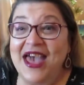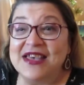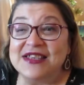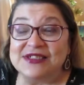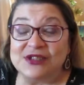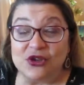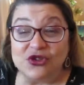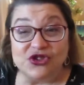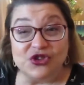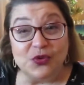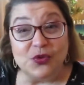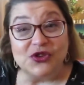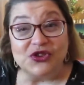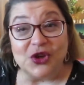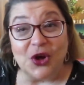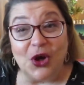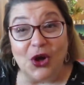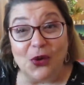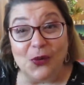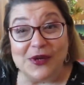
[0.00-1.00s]
So she was
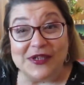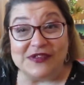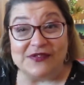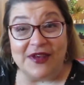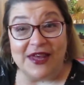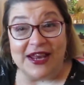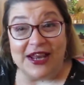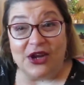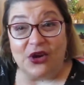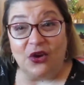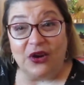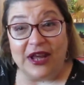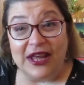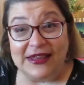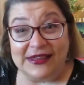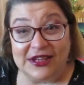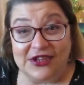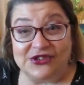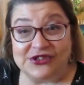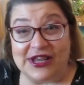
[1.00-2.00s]
always very
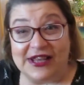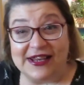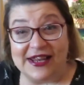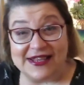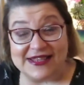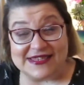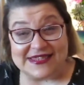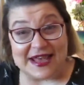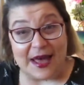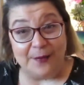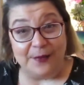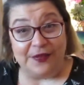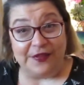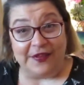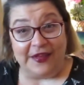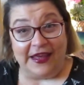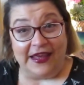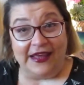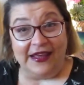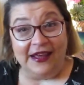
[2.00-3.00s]
coquettish, and it's
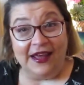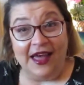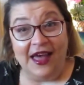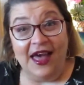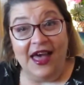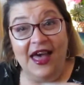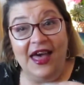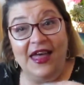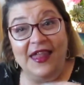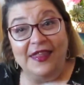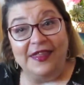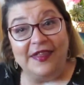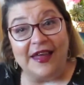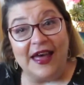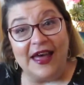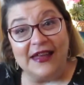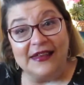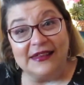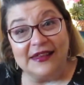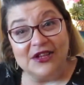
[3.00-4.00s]
something
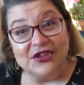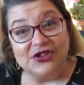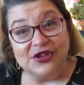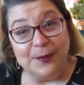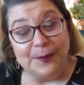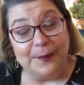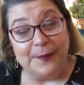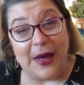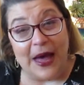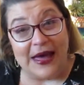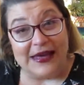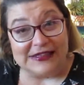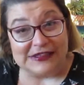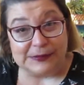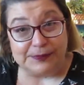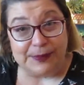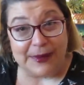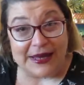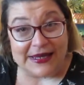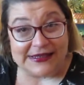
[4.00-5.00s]
that she
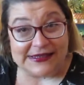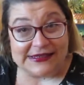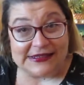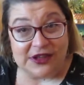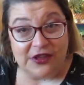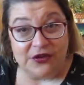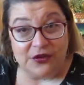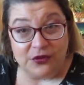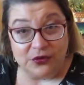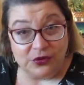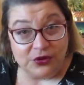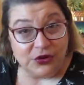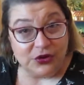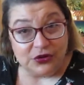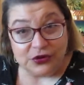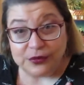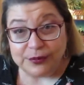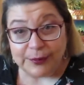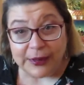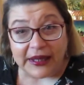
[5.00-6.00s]
has passed through
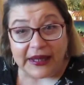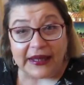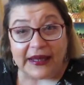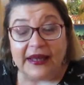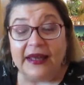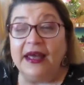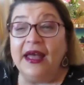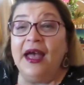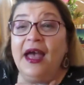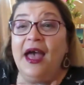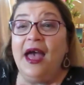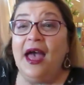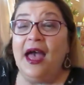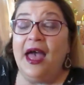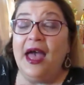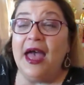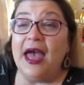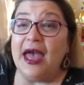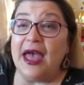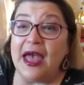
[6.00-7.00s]
to me.
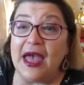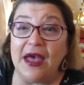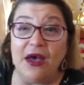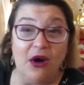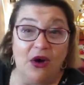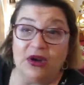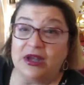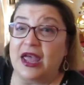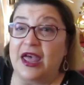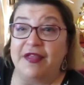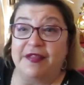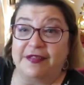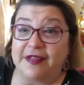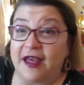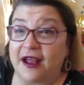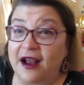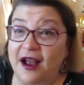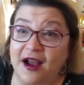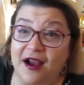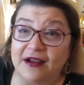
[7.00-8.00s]
Okay,
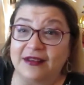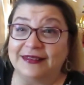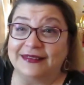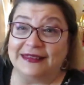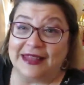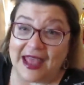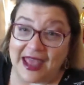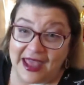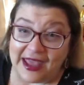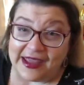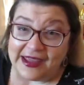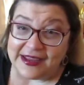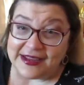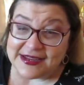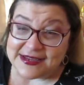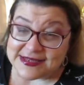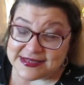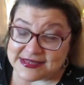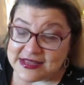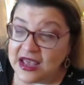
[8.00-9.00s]
there are
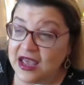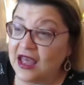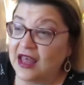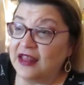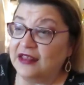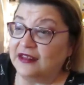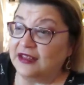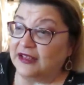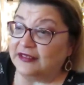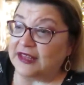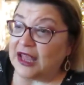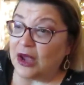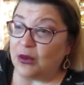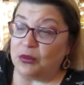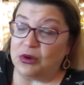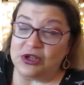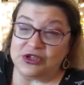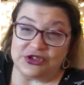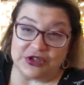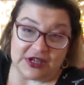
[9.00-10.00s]
days that I
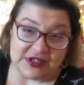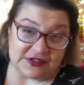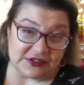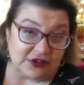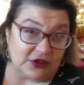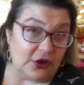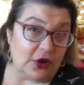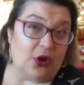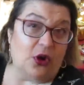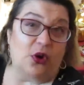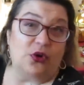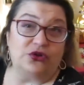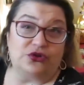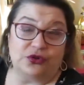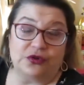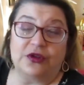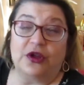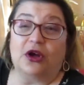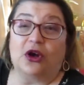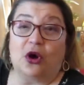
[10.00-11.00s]
will just go
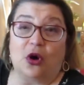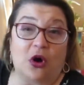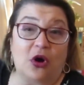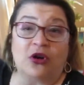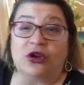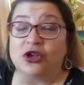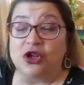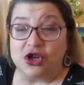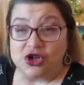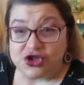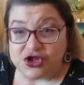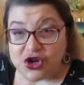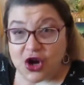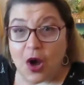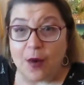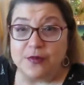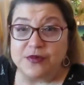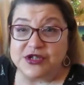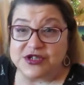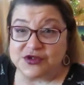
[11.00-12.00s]
to the corner
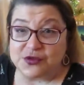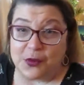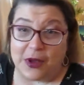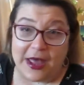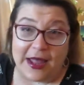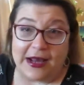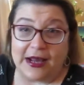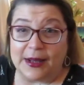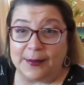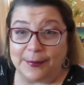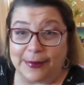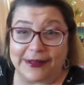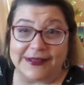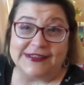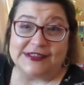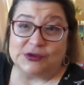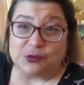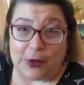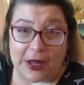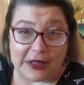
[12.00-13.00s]
shop just wearing my
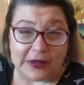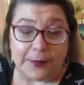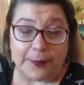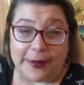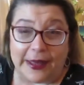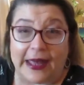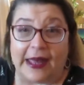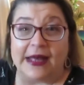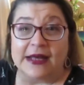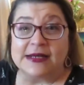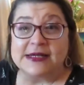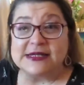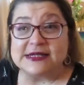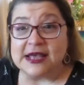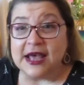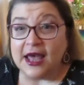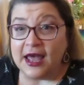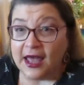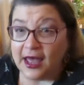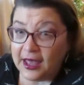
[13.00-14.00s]

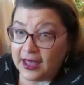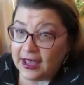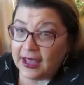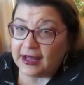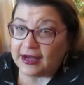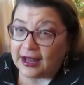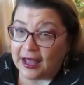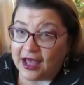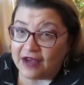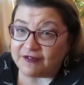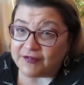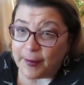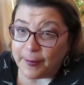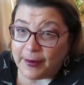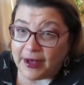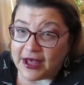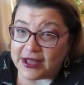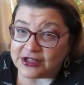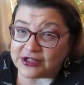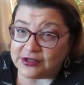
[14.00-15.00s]
sweatpants and have
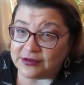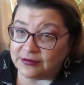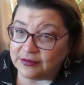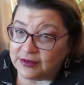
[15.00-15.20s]
a